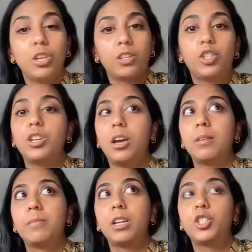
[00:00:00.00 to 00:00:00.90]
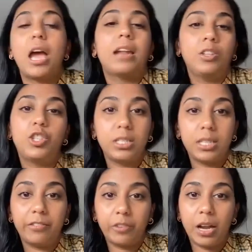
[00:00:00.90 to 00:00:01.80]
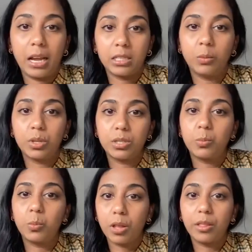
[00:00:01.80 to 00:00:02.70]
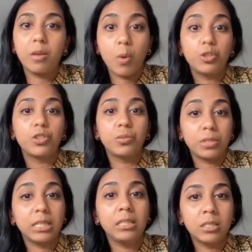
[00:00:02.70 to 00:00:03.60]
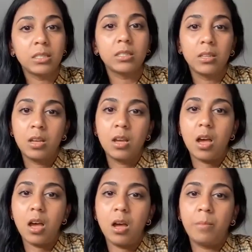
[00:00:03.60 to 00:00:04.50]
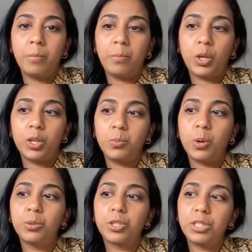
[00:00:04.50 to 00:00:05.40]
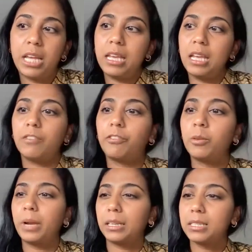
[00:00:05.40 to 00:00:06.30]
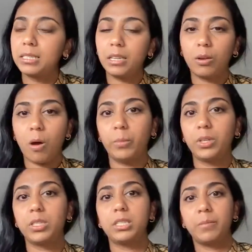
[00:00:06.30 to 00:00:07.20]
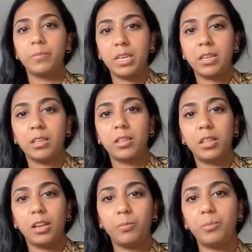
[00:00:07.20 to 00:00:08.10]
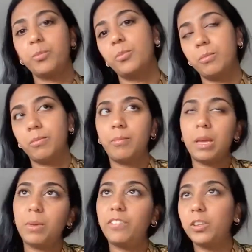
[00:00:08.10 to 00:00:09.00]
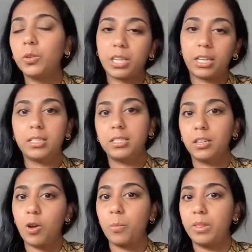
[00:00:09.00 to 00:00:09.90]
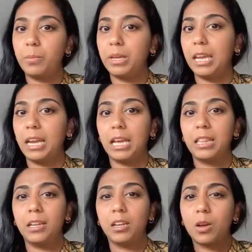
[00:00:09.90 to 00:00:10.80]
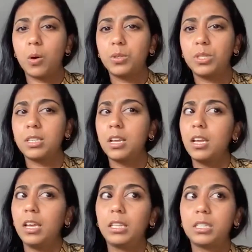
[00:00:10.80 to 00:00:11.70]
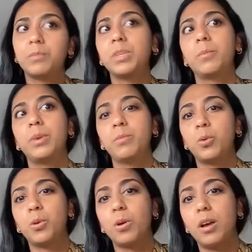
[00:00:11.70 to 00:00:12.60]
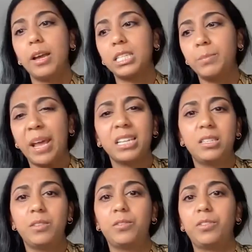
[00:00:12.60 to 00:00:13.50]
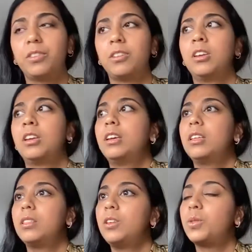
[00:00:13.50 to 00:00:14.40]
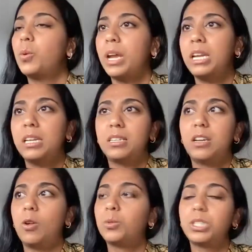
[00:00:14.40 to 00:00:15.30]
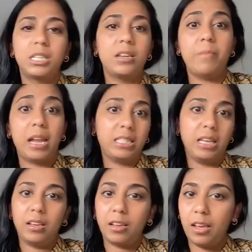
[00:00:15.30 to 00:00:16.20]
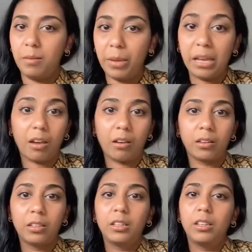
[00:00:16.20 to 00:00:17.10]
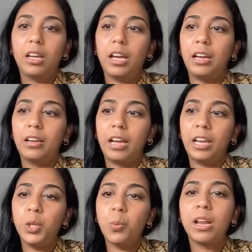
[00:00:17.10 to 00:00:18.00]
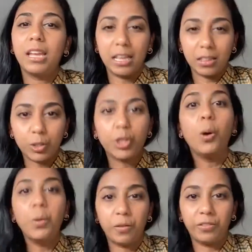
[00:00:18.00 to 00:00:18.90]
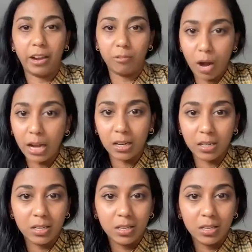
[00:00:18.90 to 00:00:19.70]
a, ch- um, a challenging day for an actor was were the emotional scenes um, because we're also taking it like a sitcom into something that maybe feels like a sitcom at the beginning and then it goes into something a bit more expansive and you know the way needed it almost cinematic and bigger uh, and you want to get the tone of that right